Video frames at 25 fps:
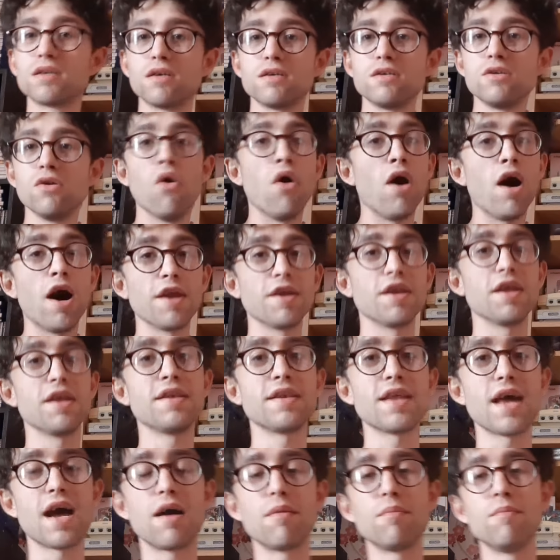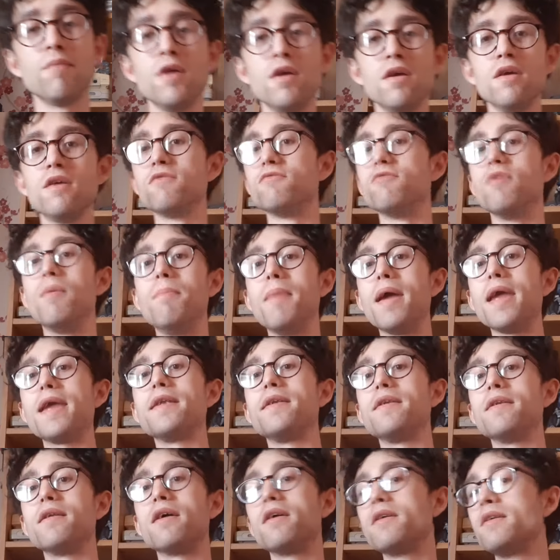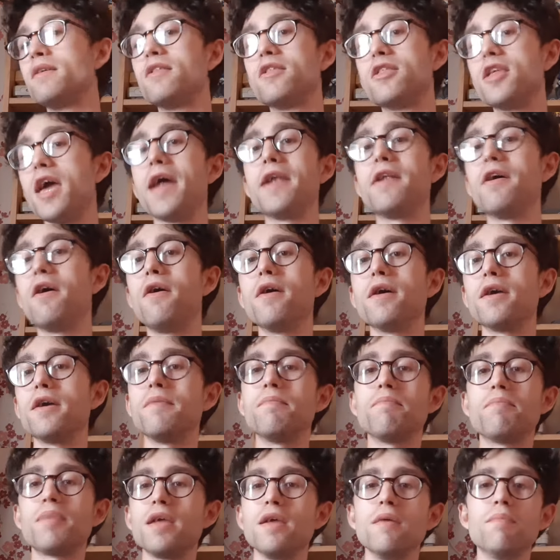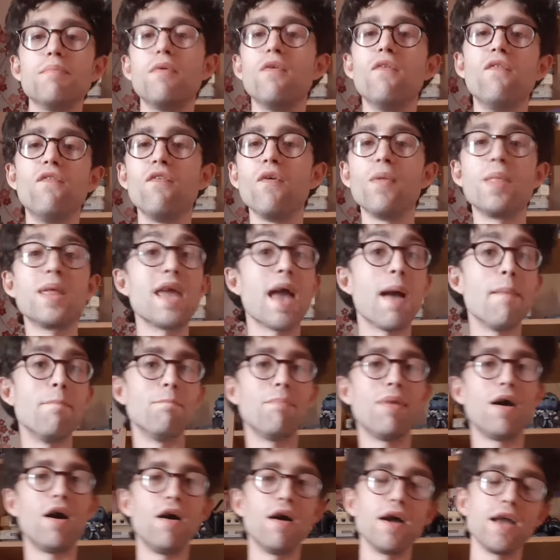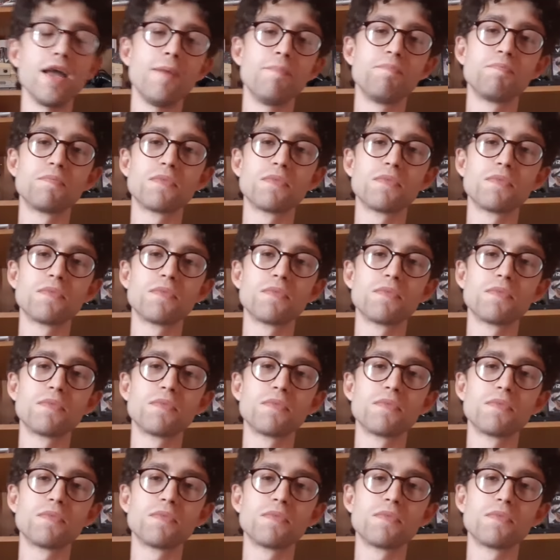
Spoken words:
you're hunting down remaining Jedi and people for the Empire.